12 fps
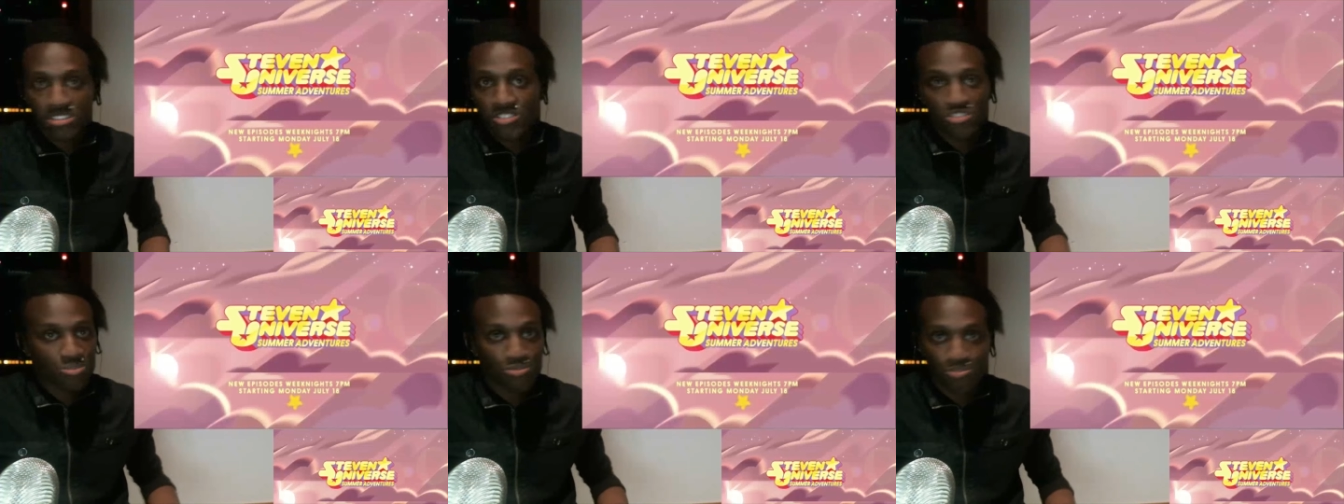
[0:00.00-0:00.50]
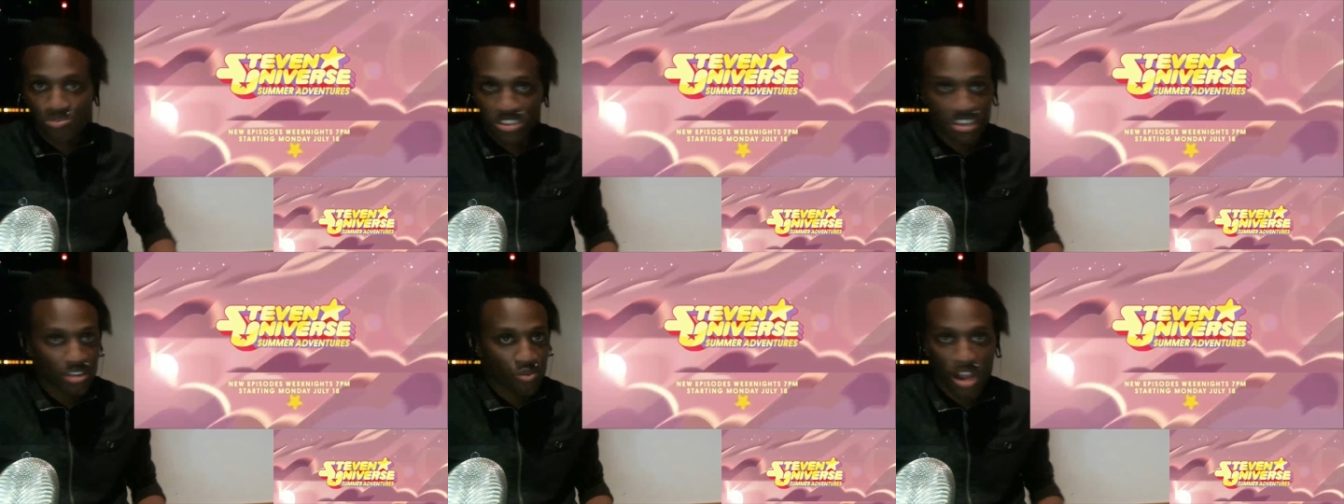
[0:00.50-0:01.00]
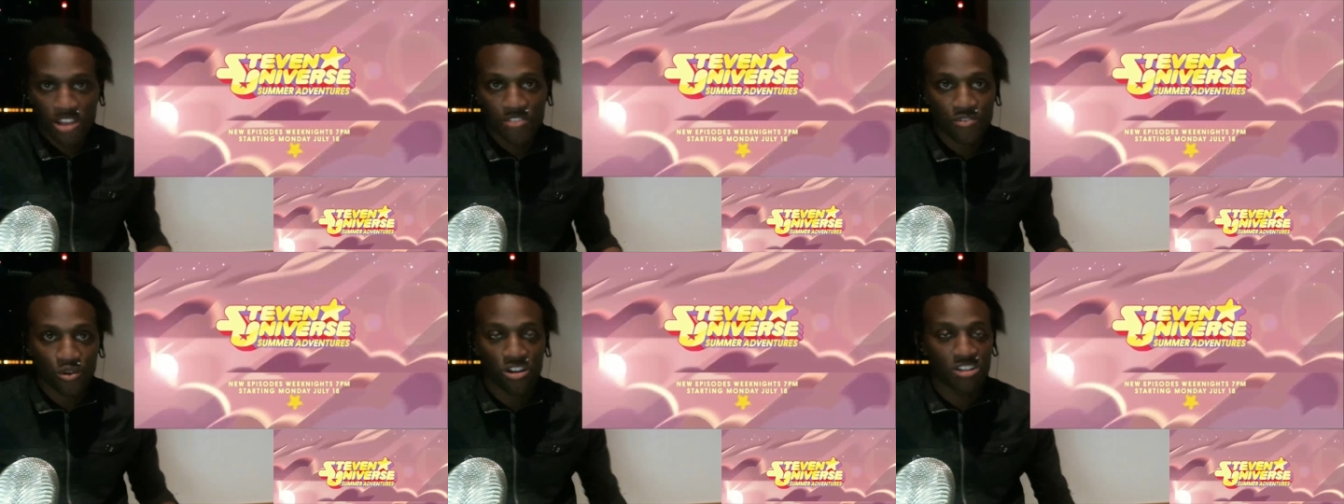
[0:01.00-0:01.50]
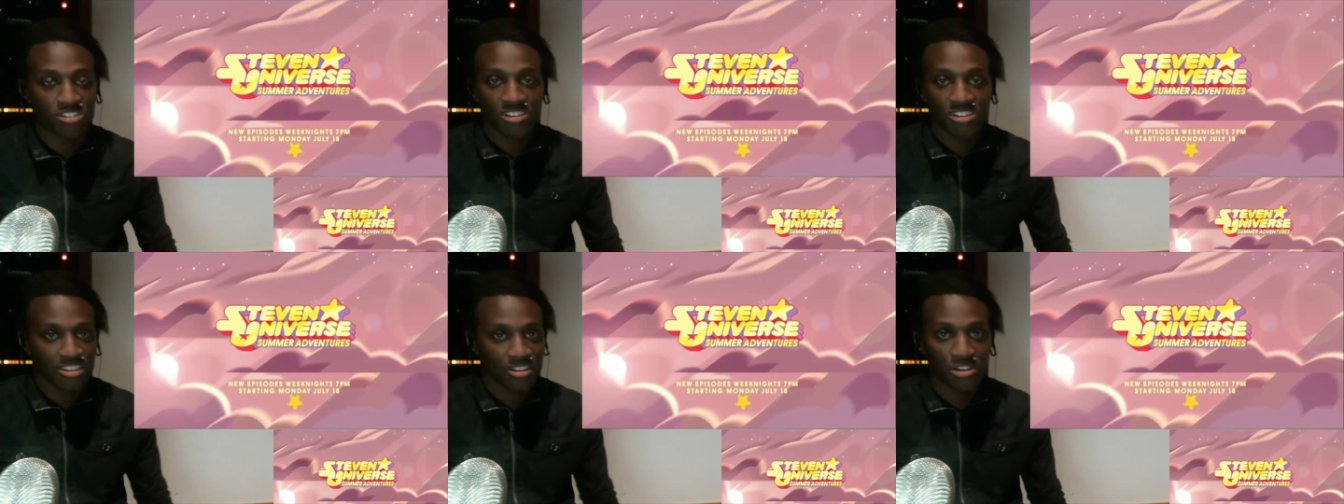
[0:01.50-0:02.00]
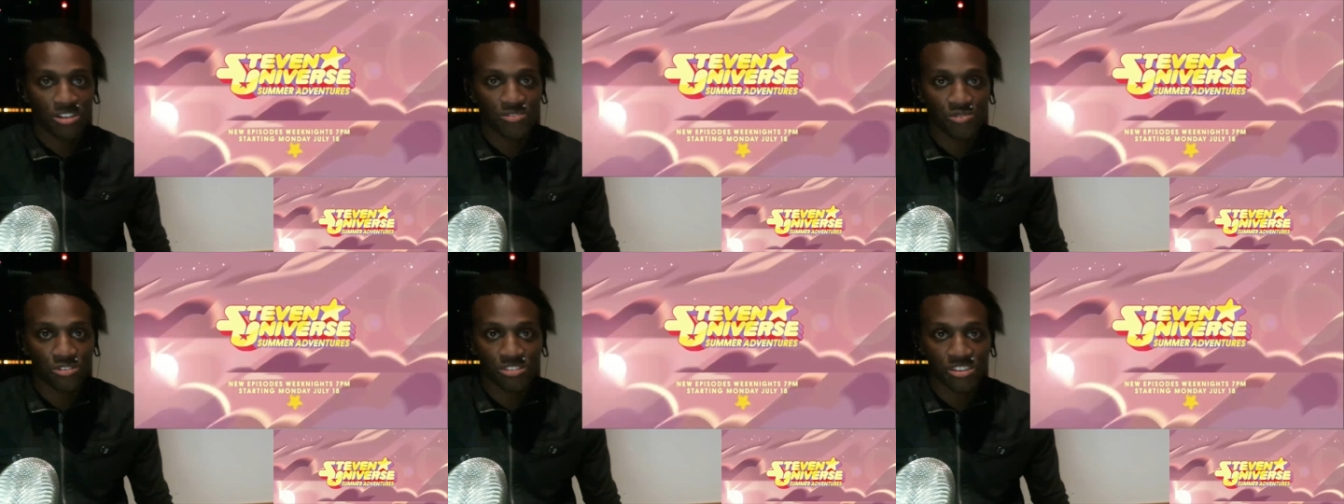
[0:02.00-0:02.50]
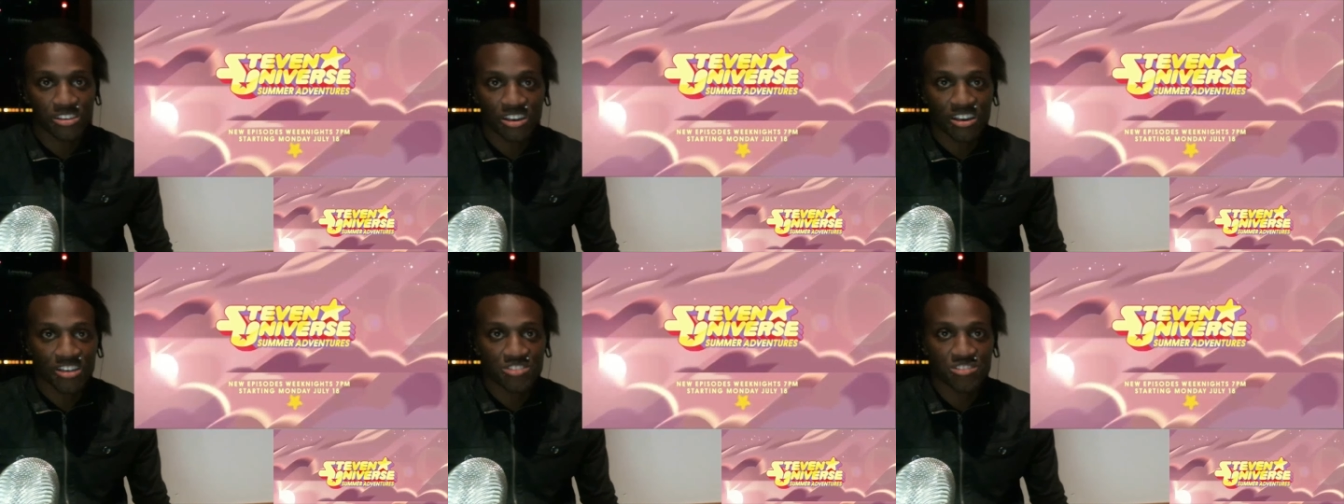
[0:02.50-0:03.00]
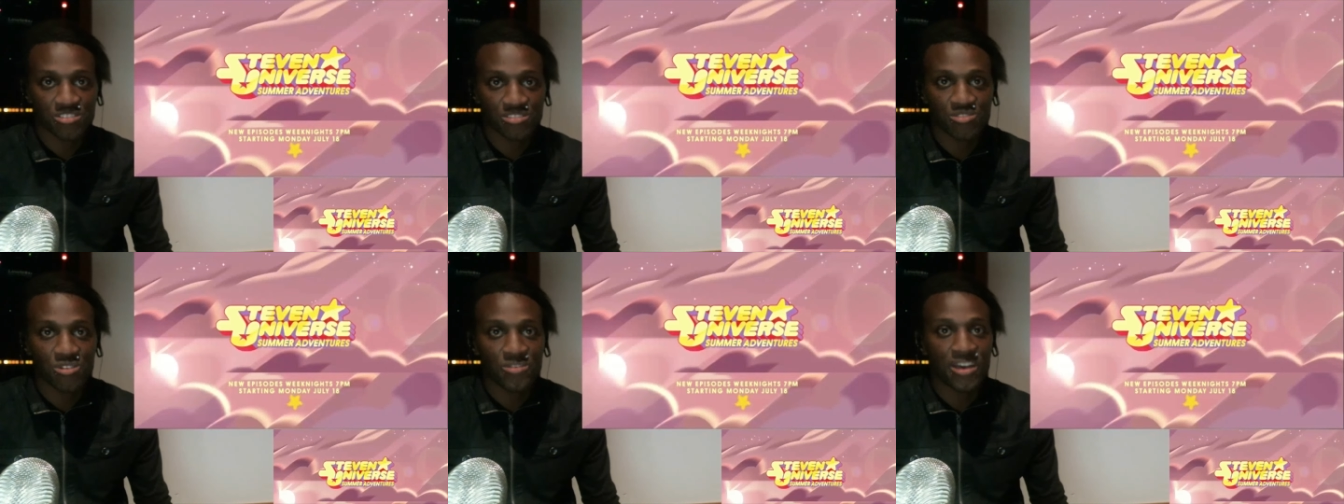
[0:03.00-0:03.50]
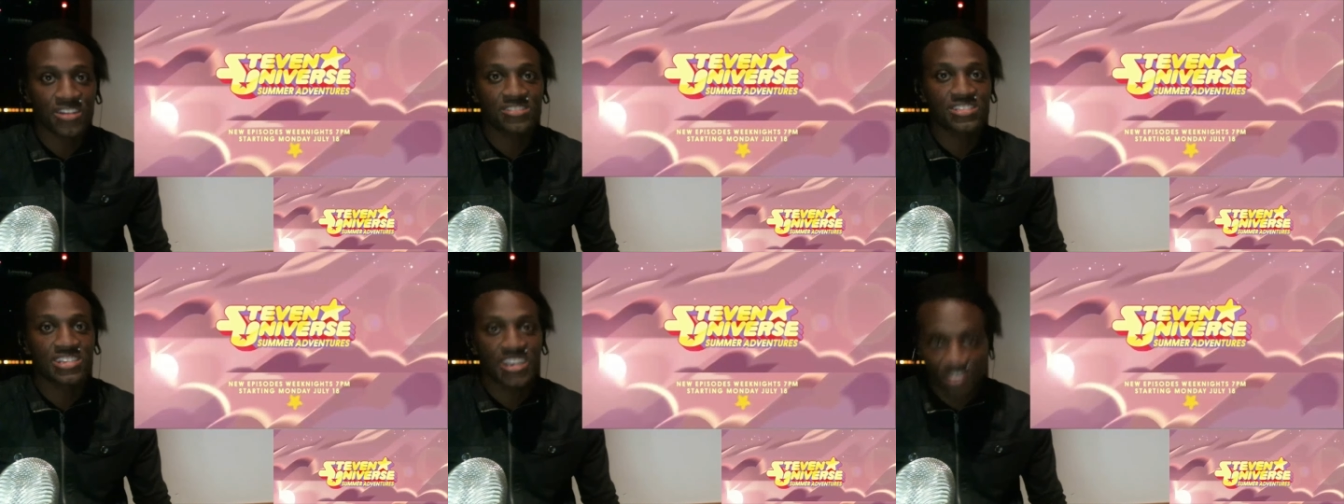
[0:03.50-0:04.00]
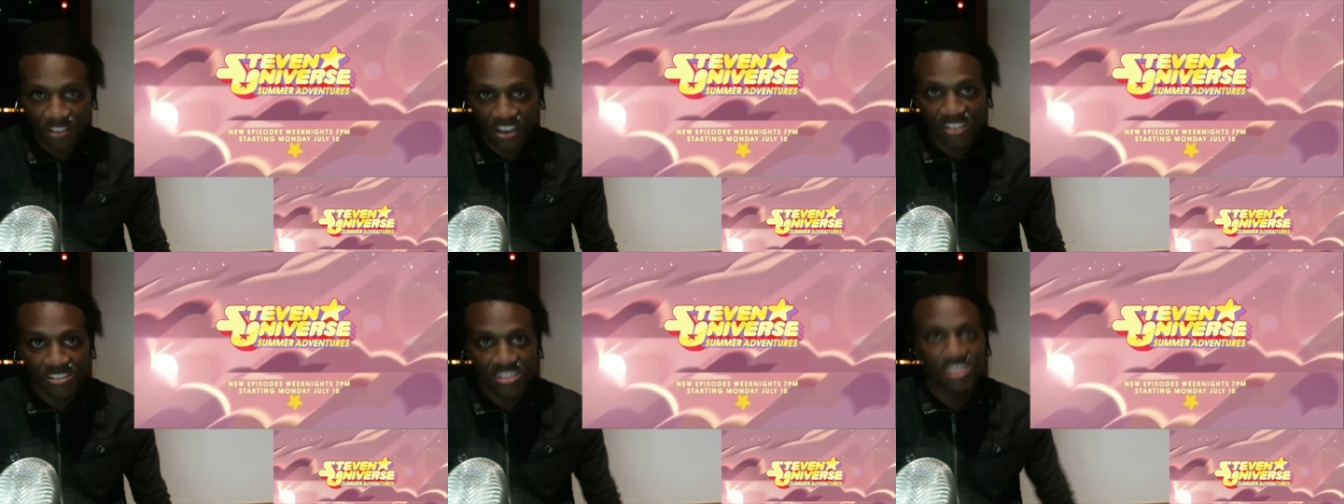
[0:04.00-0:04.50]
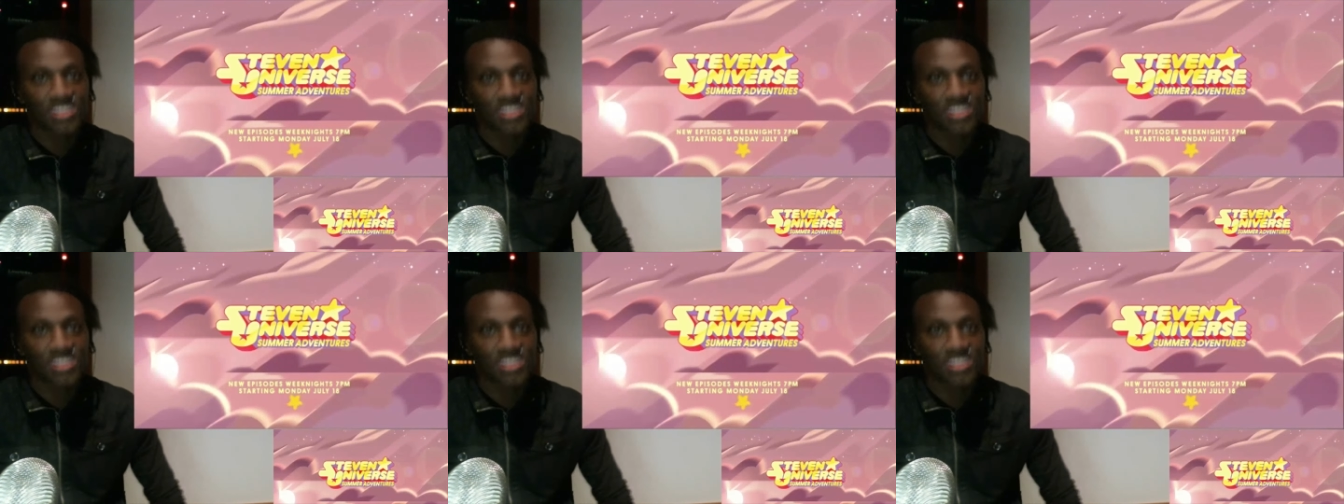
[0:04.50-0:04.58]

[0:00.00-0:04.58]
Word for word: You should get ready for it. Get ready for the uh, shitstorm that is the internet,